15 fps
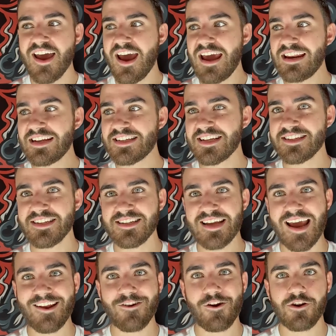And he said to
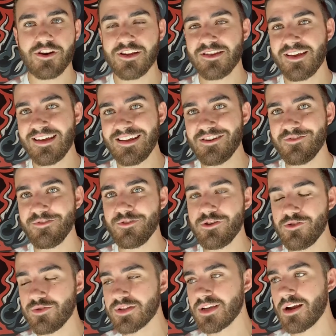Dan Hardy in the interview,
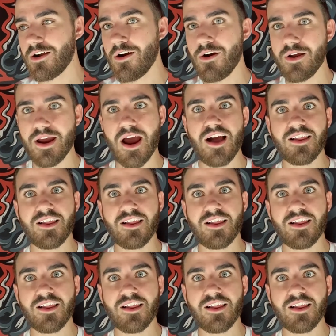he was like, "Oh yeah,